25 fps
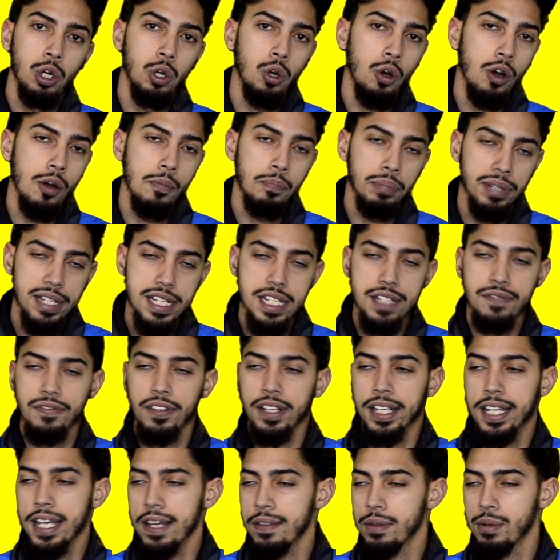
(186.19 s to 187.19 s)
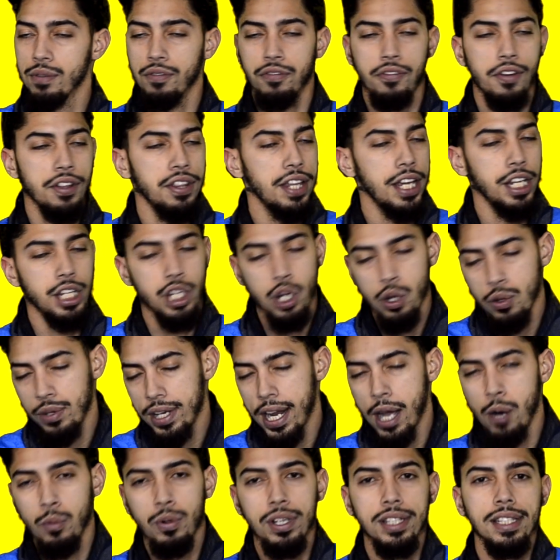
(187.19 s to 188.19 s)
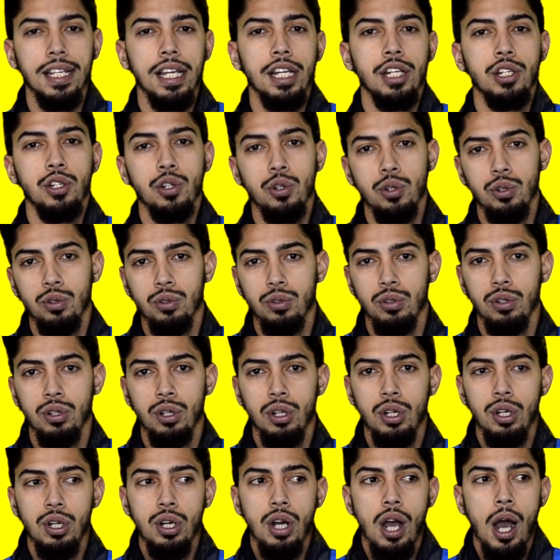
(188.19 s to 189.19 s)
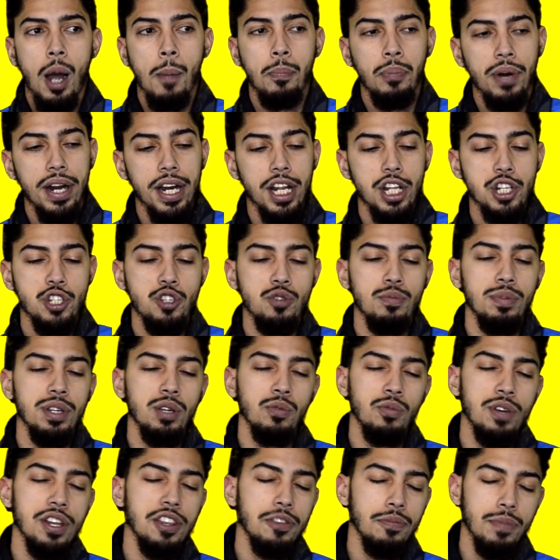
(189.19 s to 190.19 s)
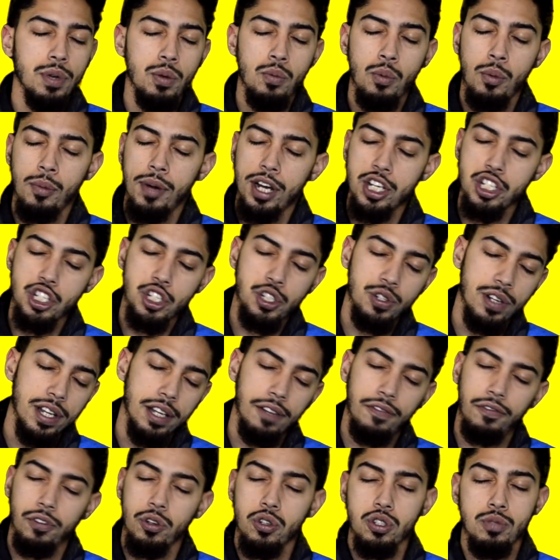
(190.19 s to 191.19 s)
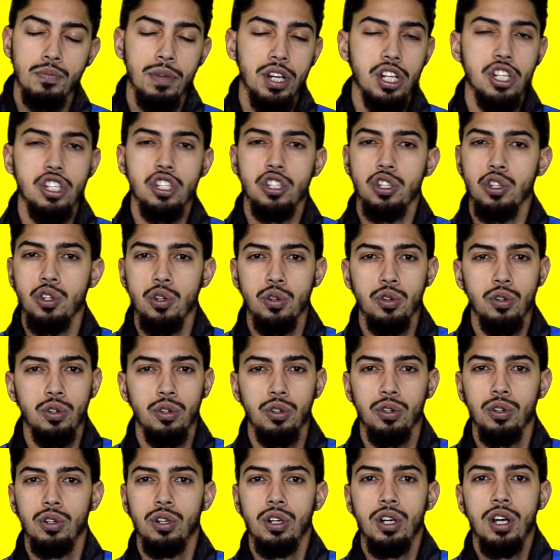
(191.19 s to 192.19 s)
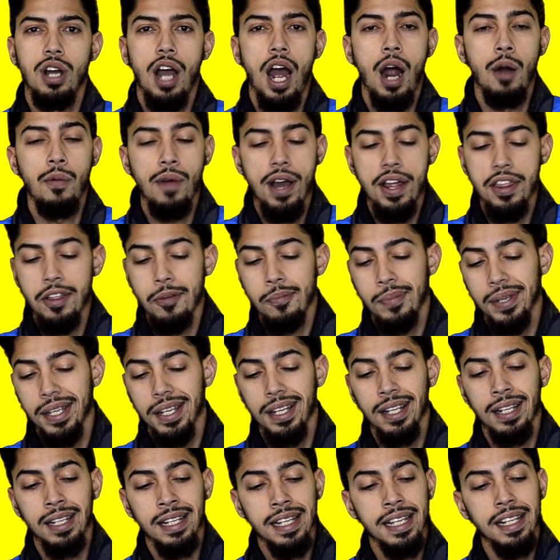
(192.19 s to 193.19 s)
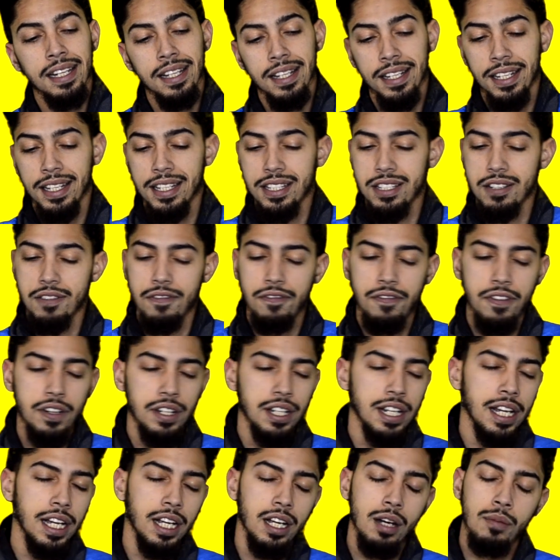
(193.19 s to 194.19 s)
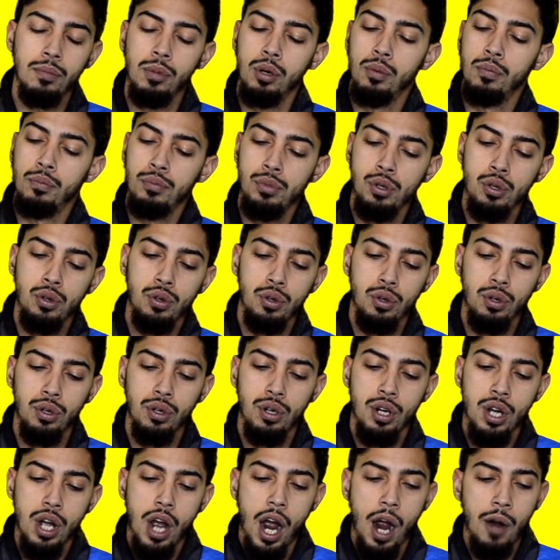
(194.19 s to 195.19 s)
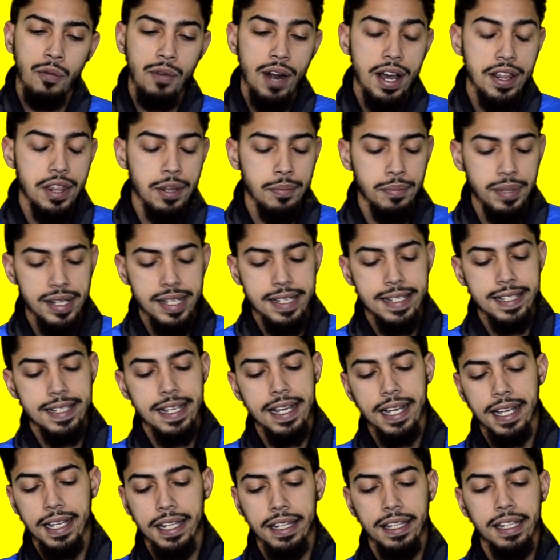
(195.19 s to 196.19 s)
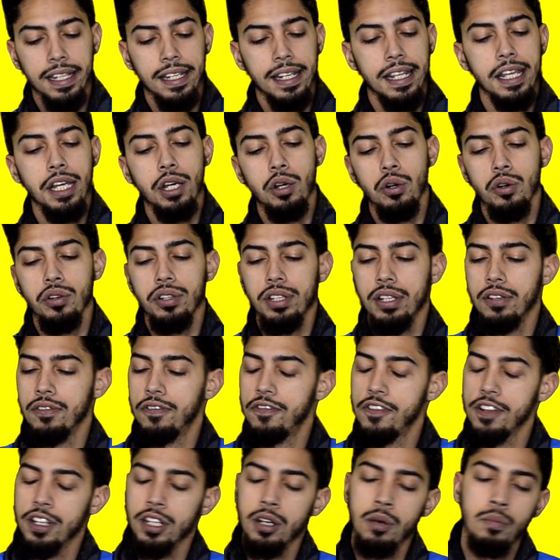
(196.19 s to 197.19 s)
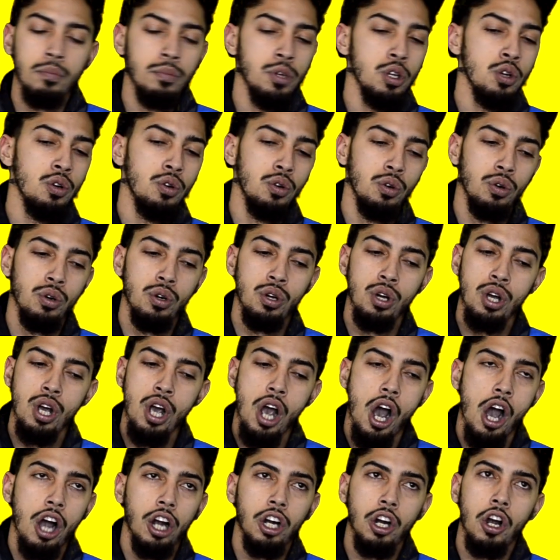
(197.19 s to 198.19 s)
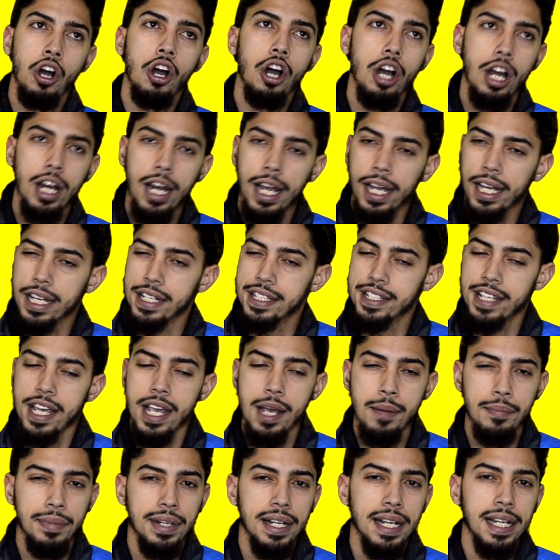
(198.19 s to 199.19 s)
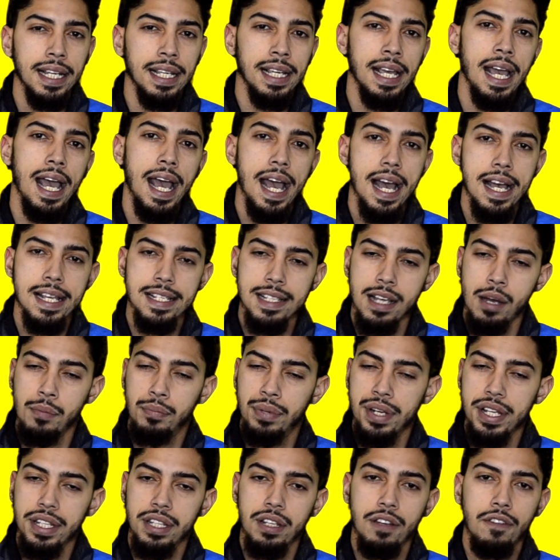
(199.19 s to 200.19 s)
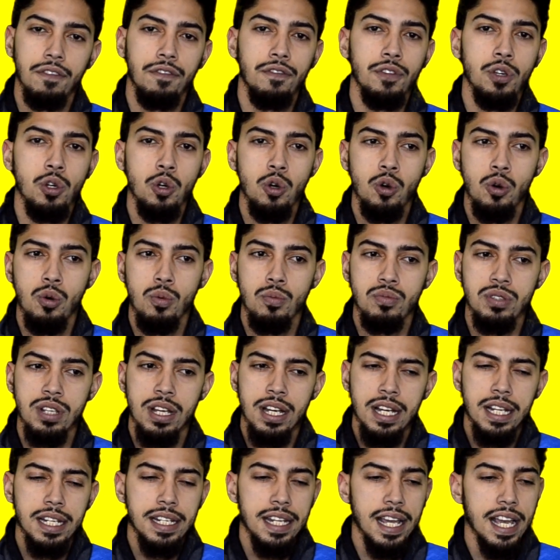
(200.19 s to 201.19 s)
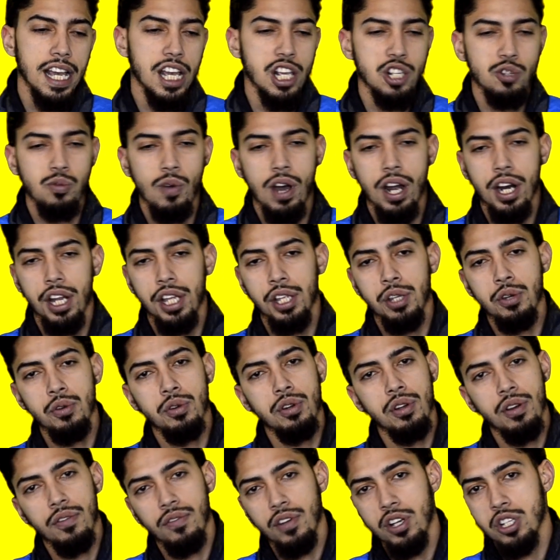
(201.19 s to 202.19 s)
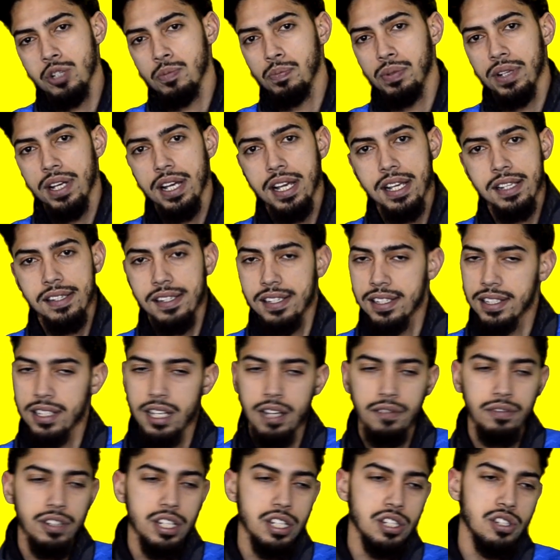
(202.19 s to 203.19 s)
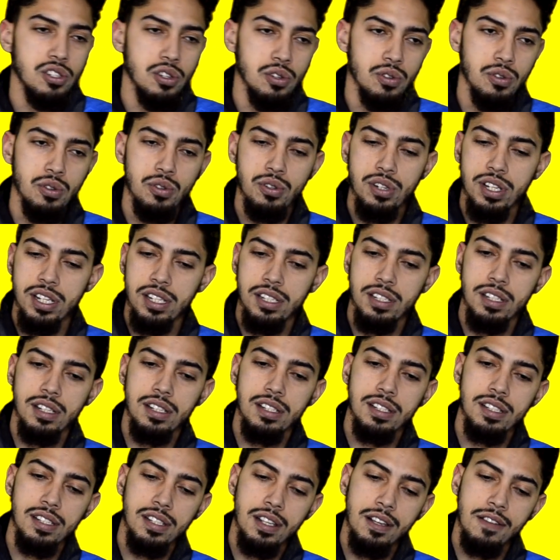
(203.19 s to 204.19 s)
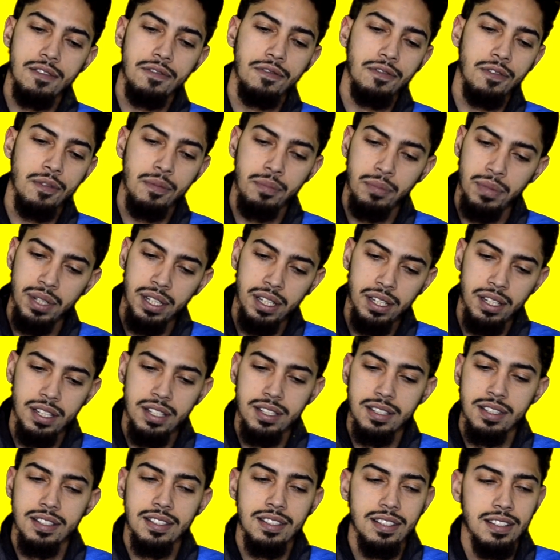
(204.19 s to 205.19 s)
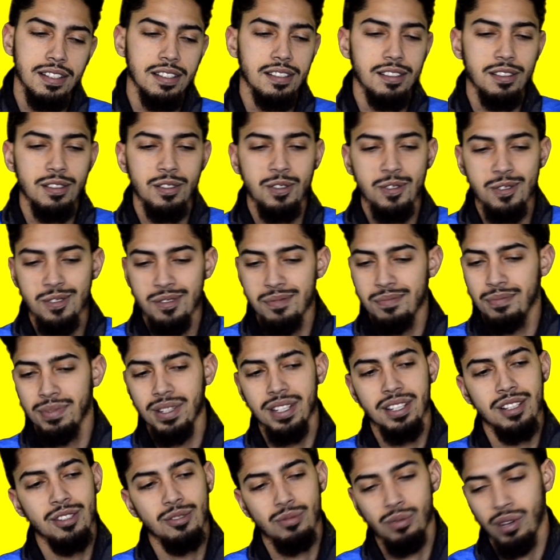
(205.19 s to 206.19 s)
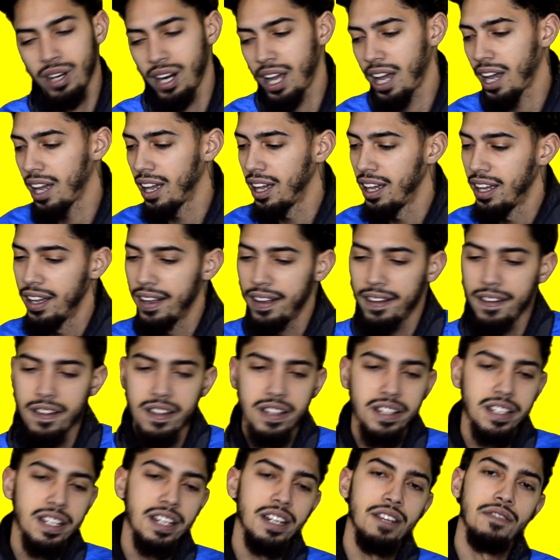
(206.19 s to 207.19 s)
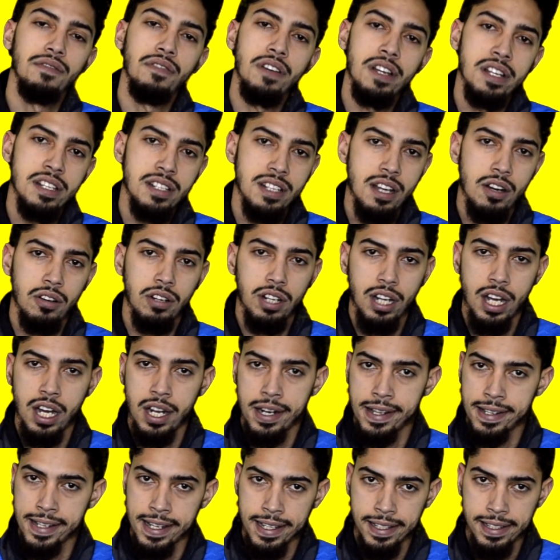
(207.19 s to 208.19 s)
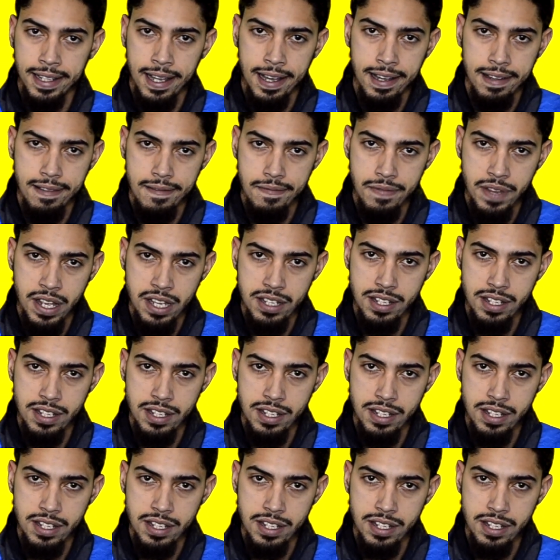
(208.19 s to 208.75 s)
Lord, please forgive them, for they know not what they do. I pray that you be with me when my strength feels minuscule. I'd rather be a leader than to feel like I'm a mule. I'd rather be sickened than healed than feel immune. A car like a chamber of gas, I breathe in fumes. Dance while the universe plays this lovely tune. Is it sent from me? Is it sent to you? These what I... And then it fades out kind of like that.